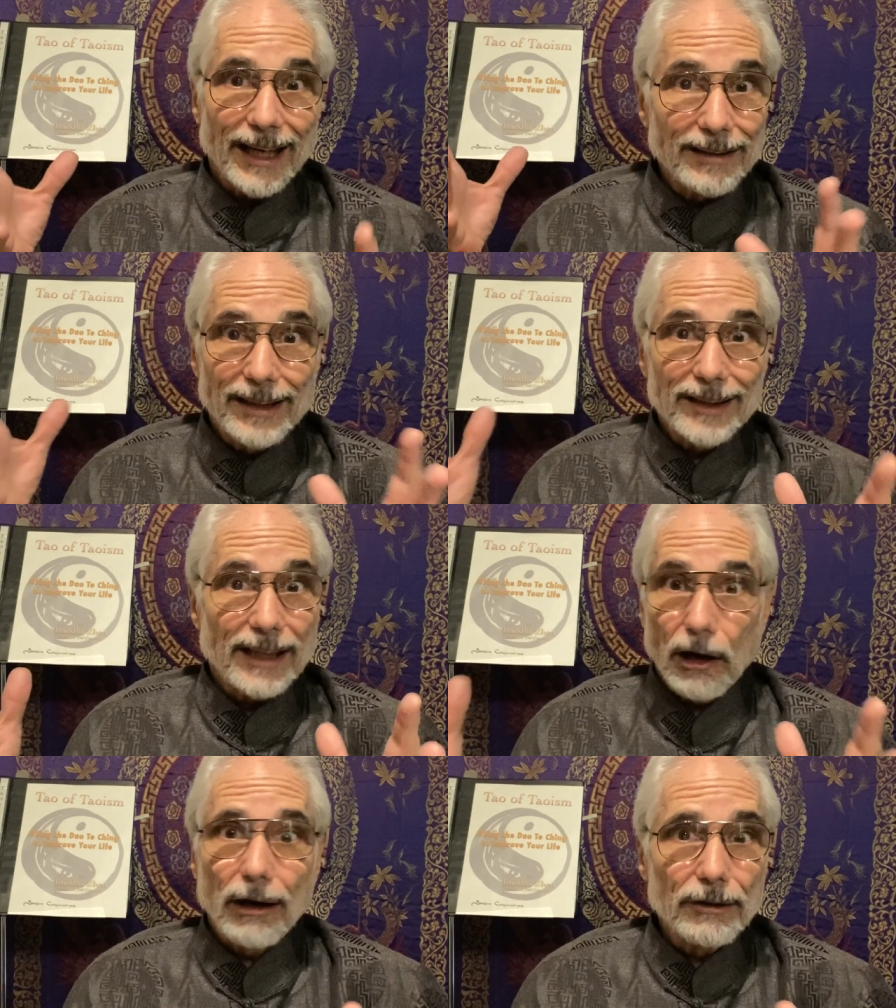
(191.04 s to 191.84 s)
they say,
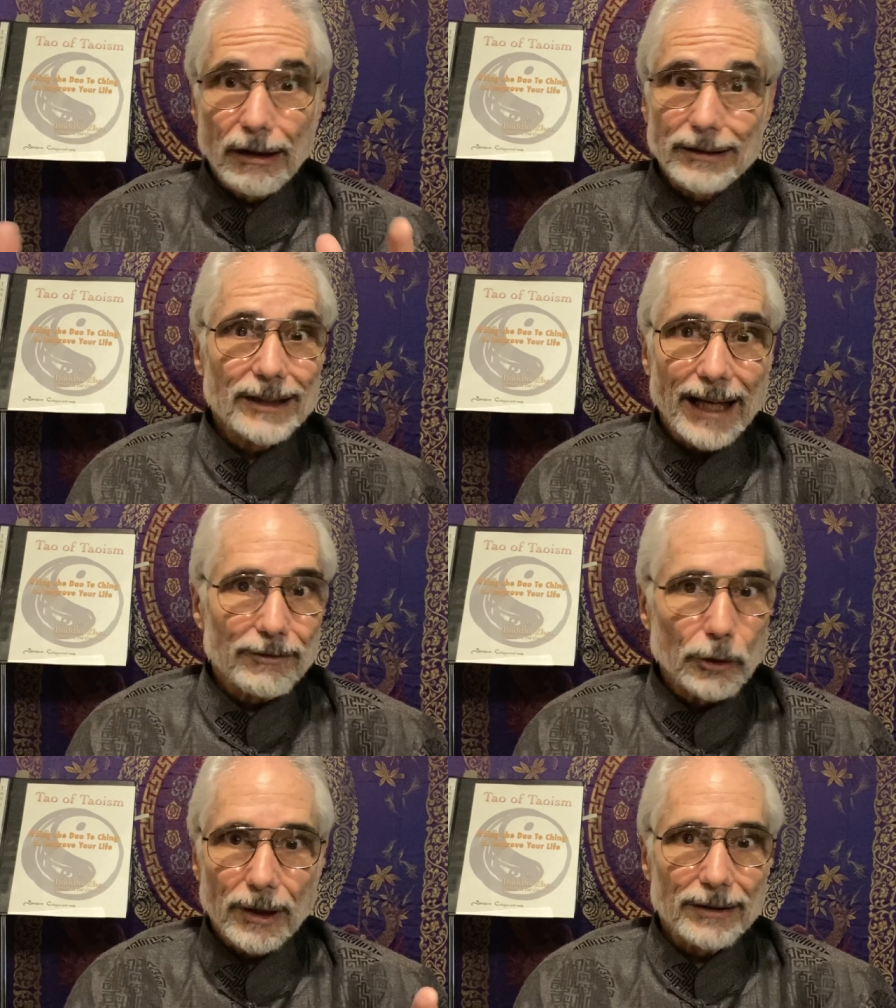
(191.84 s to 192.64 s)
oh, no, you can't
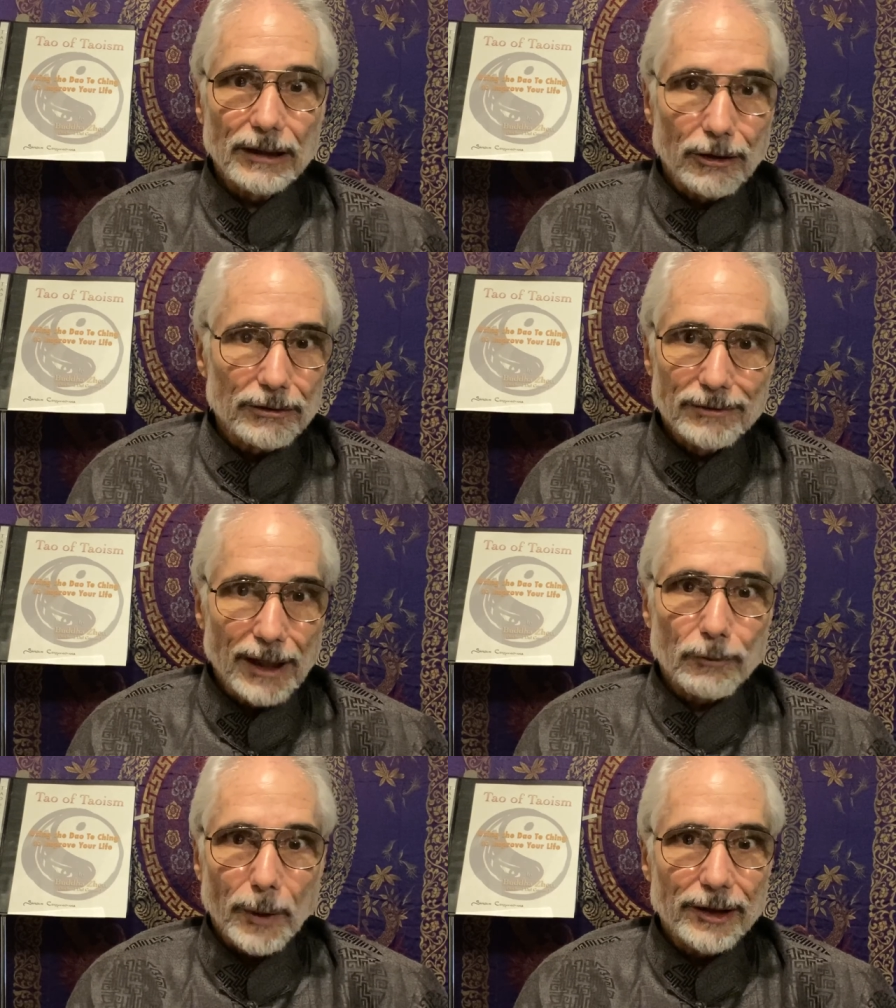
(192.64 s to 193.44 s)
do it, you
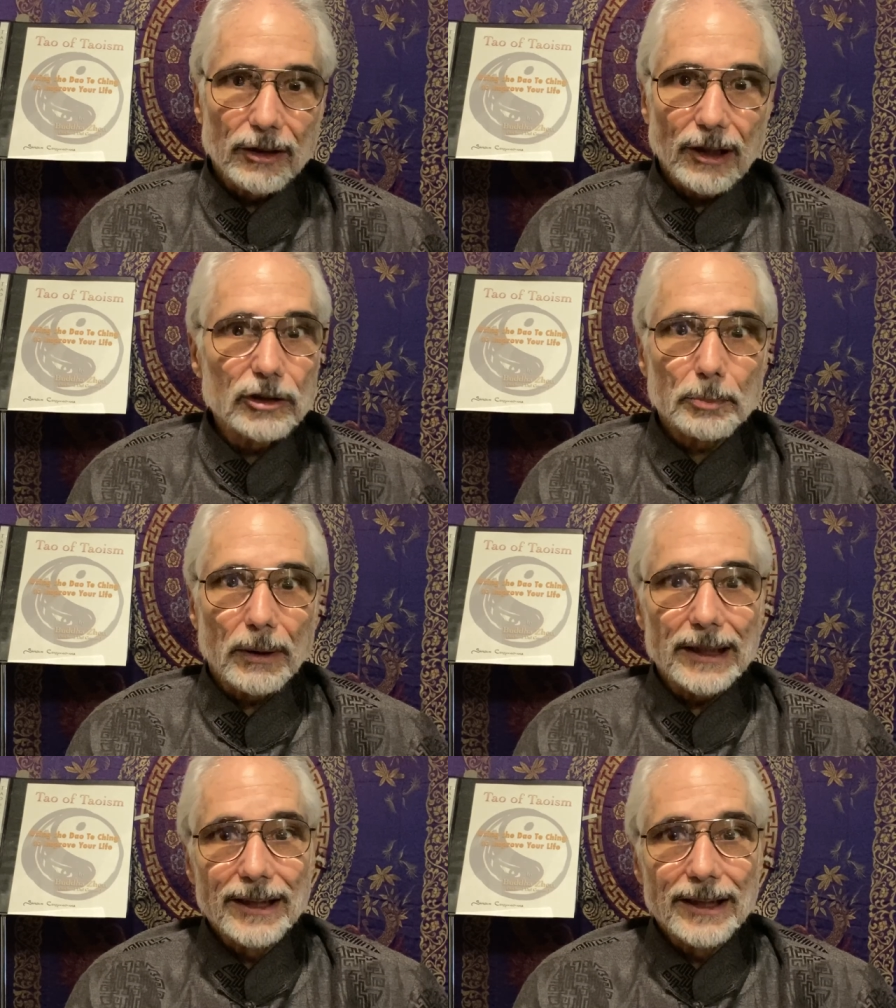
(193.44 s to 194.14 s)
have to wait till your lunch break.